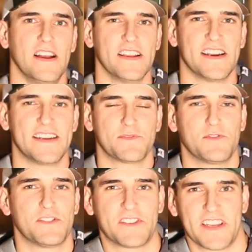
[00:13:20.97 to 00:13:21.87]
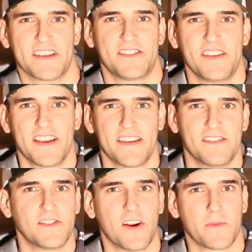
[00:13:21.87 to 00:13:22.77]
Hey guys, wanted to take a
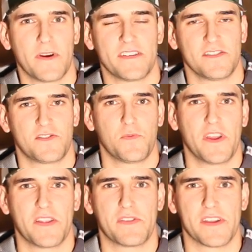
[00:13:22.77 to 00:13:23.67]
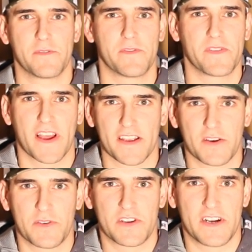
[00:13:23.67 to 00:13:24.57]
second, talk about this swing thing we've got
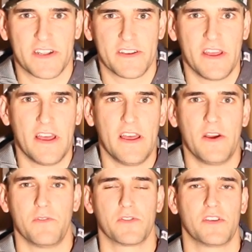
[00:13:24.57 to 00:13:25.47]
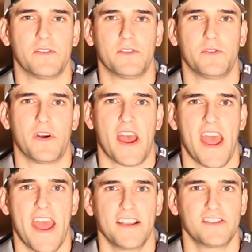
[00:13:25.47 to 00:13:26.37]
going on. We're going to do a
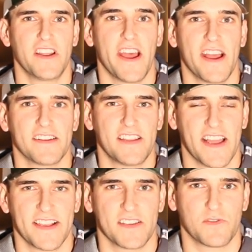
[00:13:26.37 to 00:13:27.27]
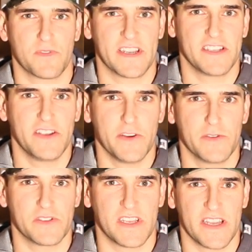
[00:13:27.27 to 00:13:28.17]
hashtag Take a Swing
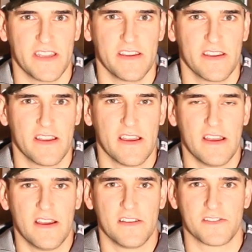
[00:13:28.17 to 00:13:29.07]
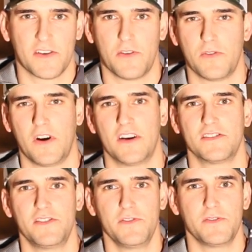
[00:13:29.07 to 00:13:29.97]
Tuesday. So
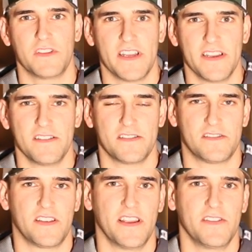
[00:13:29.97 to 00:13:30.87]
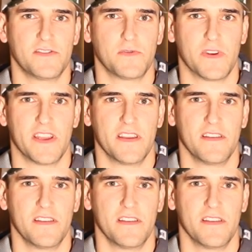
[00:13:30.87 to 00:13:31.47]
on Tuesdays, take your swing.